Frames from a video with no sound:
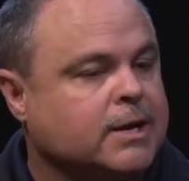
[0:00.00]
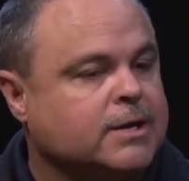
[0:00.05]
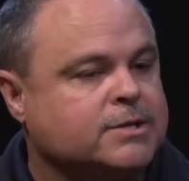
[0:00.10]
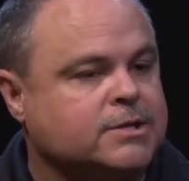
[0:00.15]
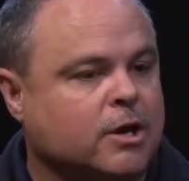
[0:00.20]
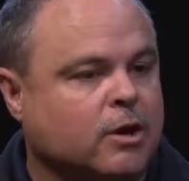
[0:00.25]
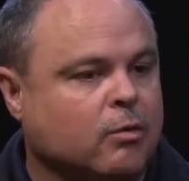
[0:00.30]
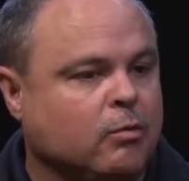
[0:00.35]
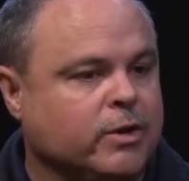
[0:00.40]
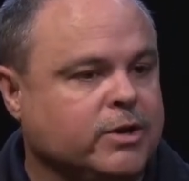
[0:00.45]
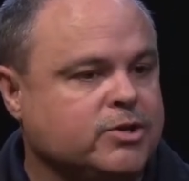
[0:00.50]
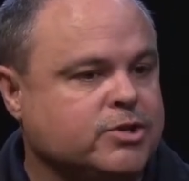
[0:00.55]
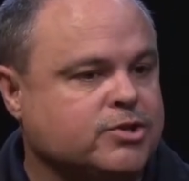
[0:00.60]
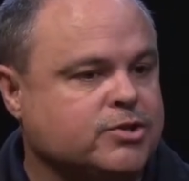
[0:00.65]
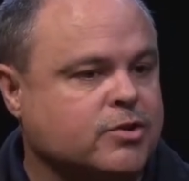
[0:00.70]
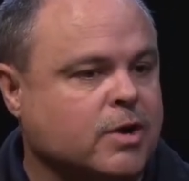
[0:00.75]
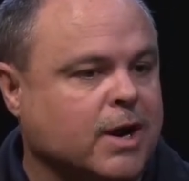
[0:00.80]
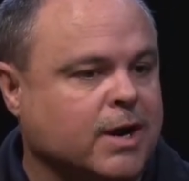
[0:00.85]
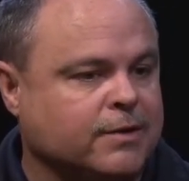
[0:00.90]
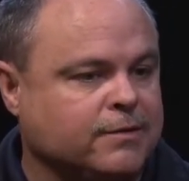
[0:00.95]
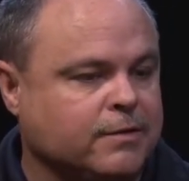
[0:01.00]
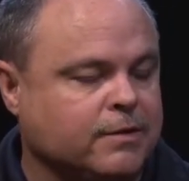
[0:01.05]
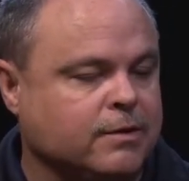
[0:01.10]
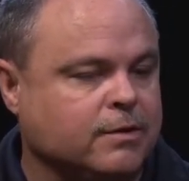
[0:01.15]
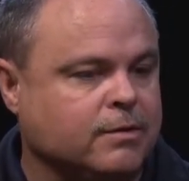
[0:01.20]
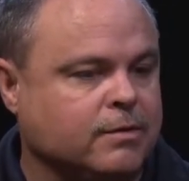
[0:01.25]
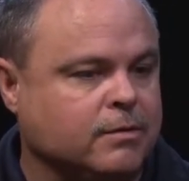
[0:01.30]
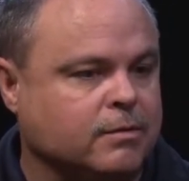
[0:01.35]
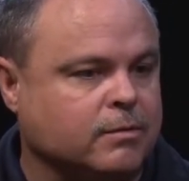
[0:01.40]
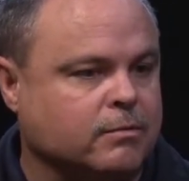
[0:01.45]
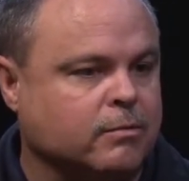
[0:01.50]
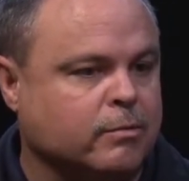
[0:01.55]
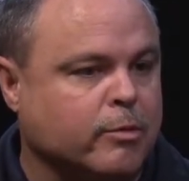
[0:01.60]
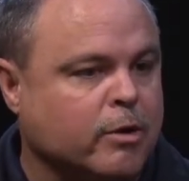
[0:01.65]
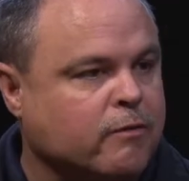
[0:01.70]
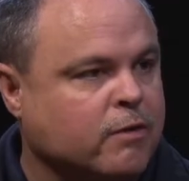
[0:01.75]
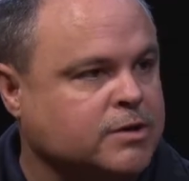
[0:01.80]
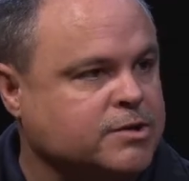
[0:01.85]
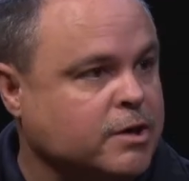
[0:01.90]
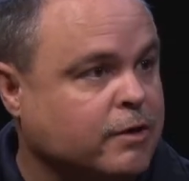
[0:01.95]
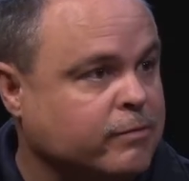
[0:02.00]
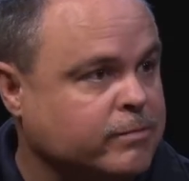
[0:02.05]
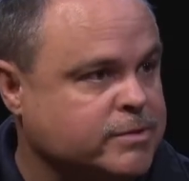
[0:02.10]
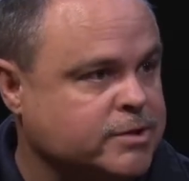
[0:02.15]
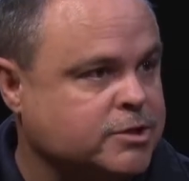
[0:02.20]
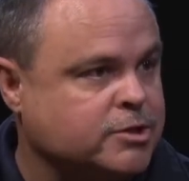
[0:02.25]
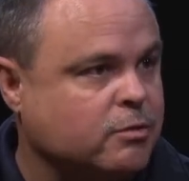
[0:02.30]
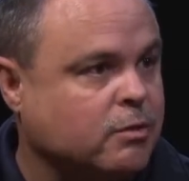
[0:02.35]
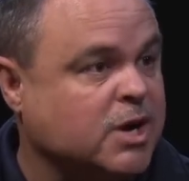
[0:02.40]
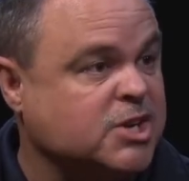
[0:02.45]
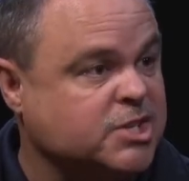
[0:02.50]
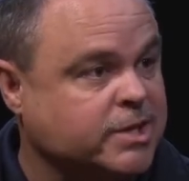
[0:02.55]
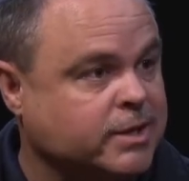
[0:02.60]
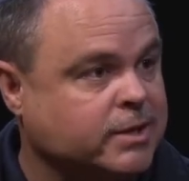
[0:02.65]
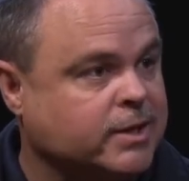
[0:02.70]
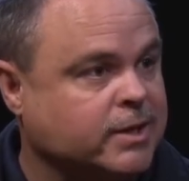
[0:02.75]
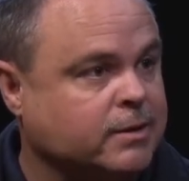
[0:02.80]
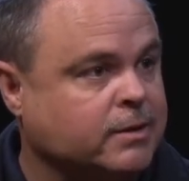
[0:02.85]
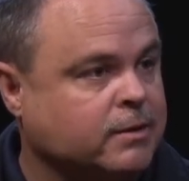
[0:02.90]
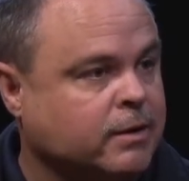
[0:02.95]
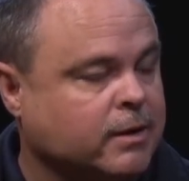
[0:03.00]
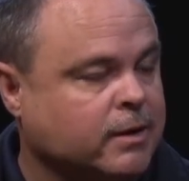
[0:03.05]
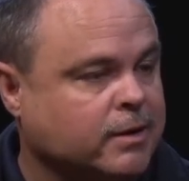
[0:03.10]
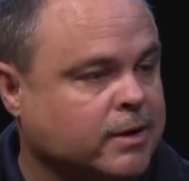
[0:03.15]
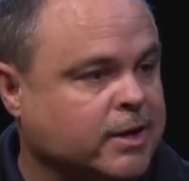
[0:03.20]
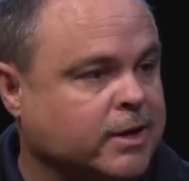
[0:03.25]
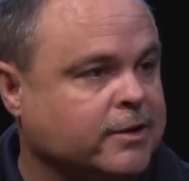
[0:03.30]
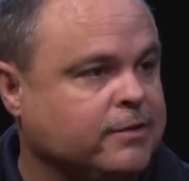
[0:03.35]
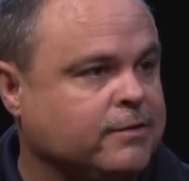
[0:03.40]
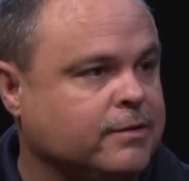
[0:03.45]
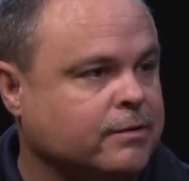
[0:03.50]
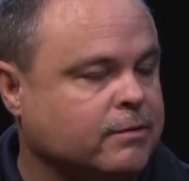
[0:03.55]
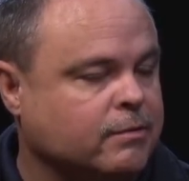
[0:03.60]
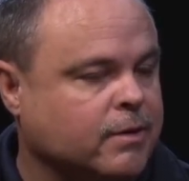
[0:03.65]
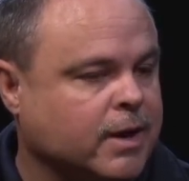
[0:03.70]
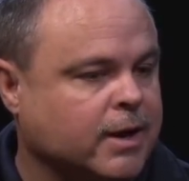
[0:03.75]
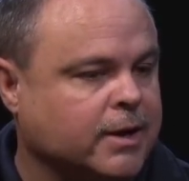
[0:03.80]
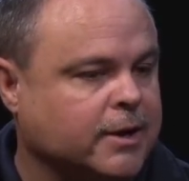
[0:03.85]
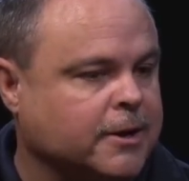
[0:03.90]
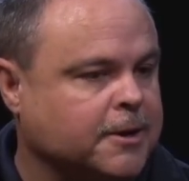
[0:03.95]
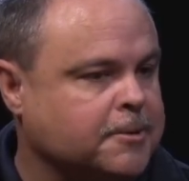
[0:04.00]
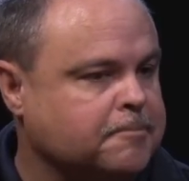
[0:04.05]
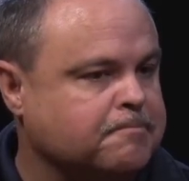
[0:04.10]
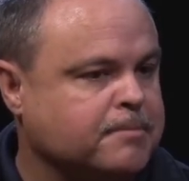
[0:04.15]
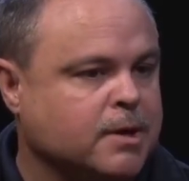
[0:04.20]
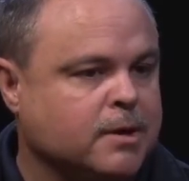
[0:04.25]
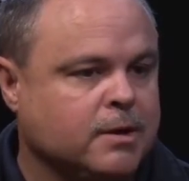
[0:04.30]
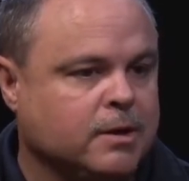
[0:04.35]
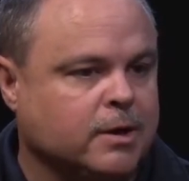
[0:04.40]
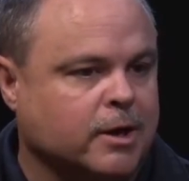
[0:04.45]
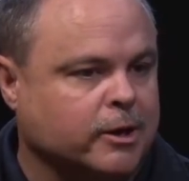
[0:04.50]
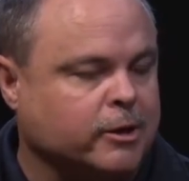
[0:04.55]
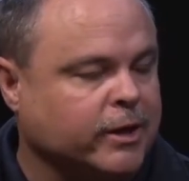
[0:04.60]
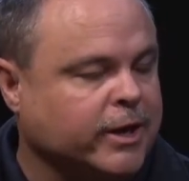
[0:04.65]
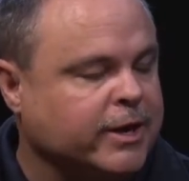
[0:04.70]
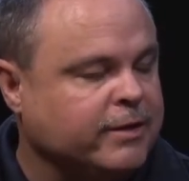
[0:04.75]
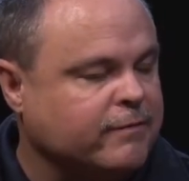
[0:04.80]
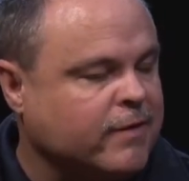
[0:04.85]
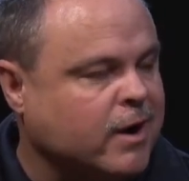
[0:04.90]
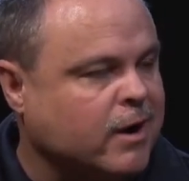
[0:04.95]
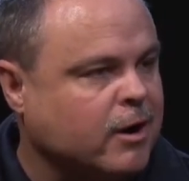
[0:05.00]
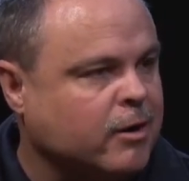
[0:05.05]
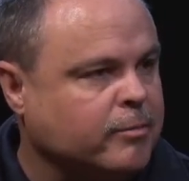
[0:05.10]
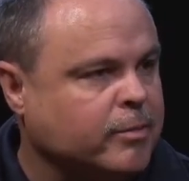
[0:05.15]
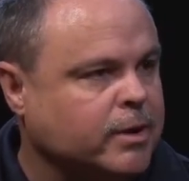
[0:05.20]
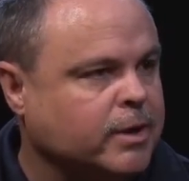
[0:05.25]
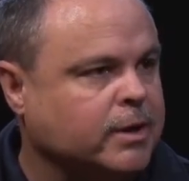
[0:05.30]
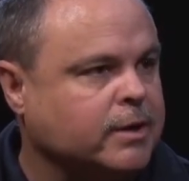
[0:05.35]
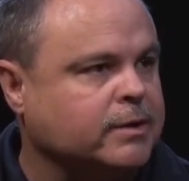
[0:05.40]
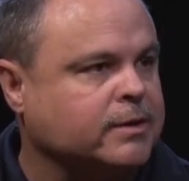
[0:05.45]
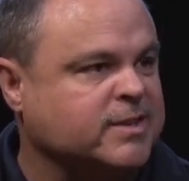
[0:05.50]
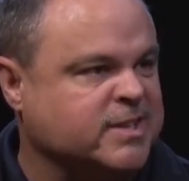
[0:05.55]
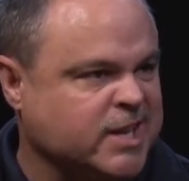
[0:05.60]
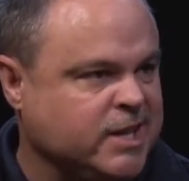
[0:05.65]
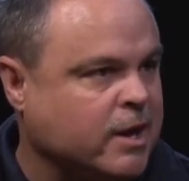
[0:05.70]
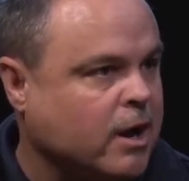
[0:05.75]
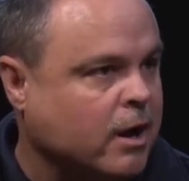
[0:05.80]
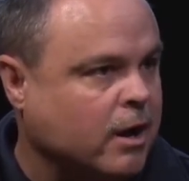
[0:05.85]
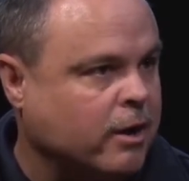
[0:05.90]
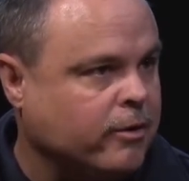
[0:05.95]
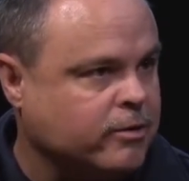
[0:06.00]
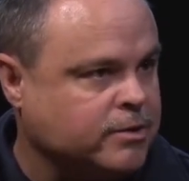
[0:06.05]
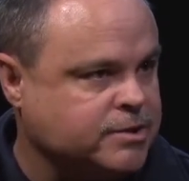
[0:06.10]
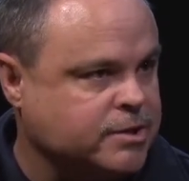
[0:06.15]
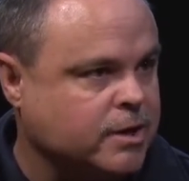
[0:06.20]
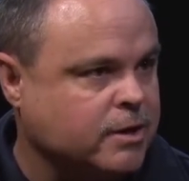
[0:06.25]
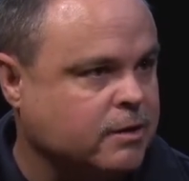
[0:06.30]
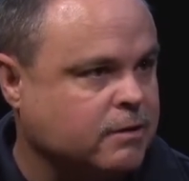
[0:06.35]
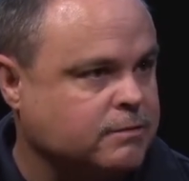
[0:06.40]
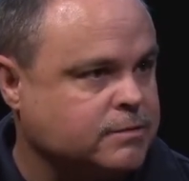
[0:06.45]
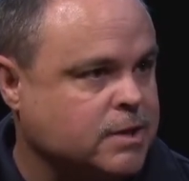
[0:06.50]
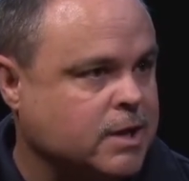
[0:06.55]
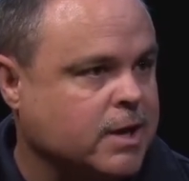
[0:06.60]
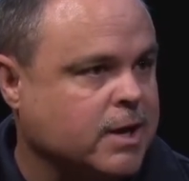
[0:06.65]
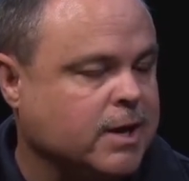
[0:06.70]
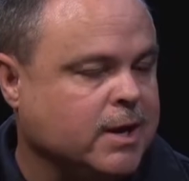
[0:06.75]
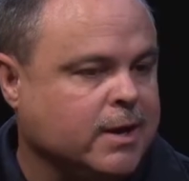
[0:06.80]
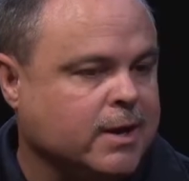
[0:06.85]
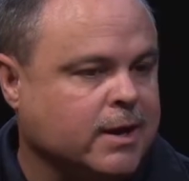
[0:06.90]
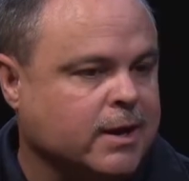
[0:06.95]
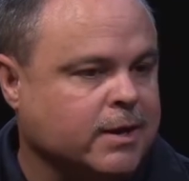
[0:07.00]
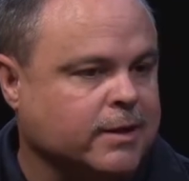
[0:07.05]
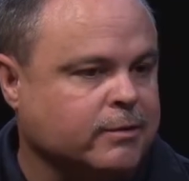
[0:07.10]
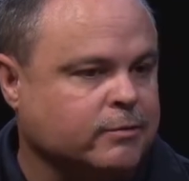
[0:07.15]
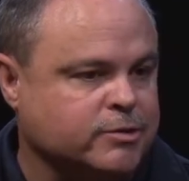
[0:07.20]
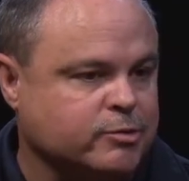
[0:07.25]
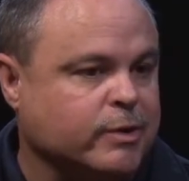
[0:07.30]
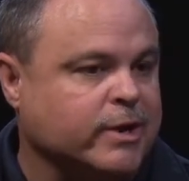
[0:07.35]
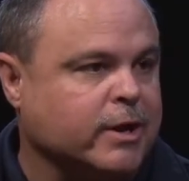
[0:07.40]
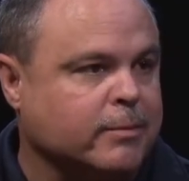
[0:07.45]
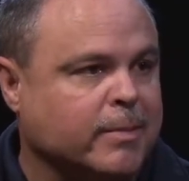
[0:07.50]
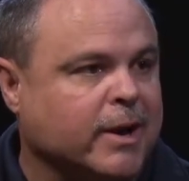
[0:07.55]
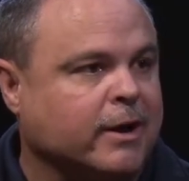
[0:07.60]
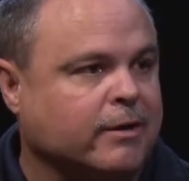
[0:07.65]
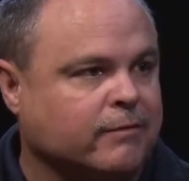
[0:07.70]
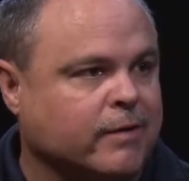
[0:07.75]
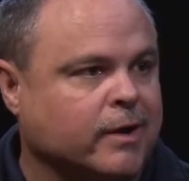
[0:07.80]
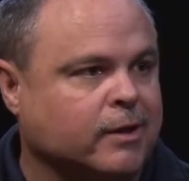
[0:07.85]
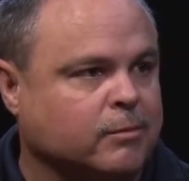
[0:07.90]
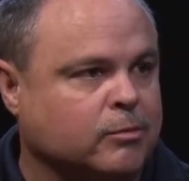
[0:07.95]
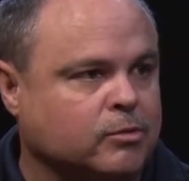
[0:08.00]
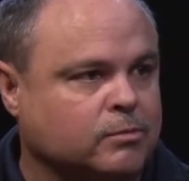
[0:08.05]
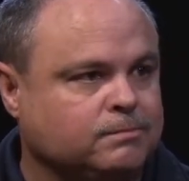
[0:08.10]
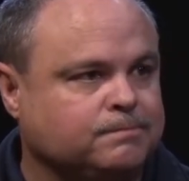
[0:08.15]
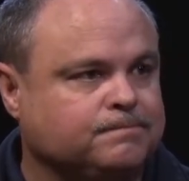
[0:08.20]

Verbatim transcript: So we just try to remove ourselves from the situation, uh, get into a, uh, a clean environment, decon ourselves, and so we can get back available.